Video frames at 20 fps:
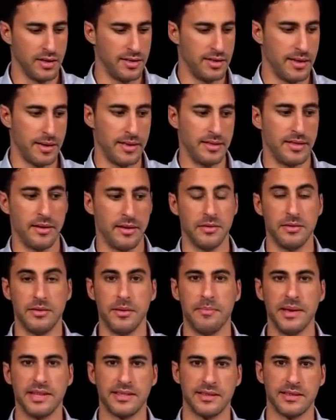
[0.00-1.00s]
the
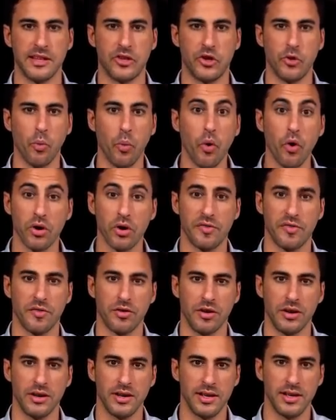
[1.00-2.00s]
business that you work
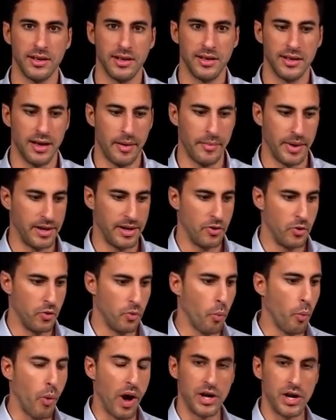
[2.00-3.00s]
for, I mean,
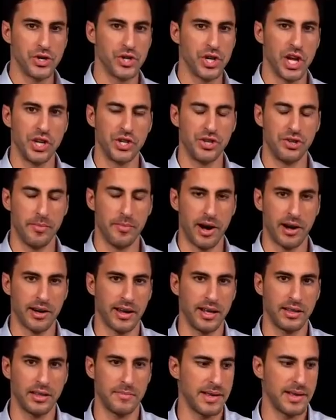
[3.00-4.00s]
one change in the
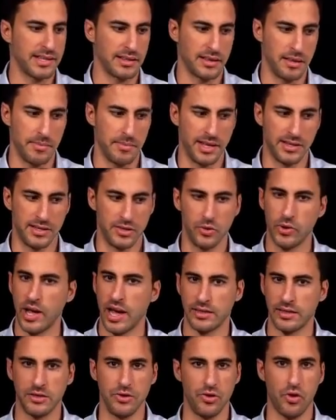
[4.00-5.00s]
market basically means you
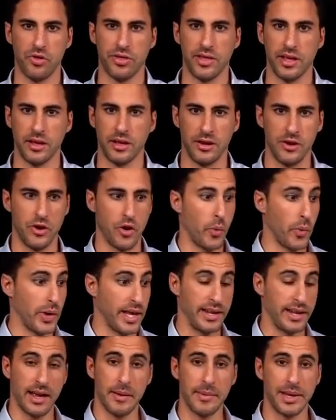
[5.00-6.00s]
got nothing, no
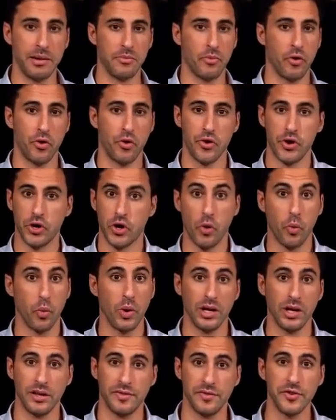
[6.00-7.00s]
income anymore, no
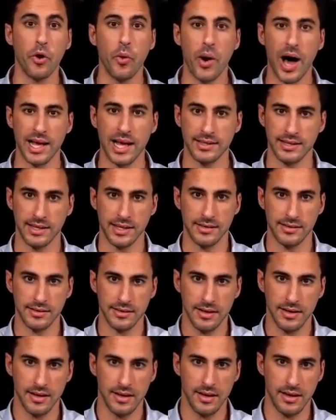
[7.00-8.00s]
wealth, no assets,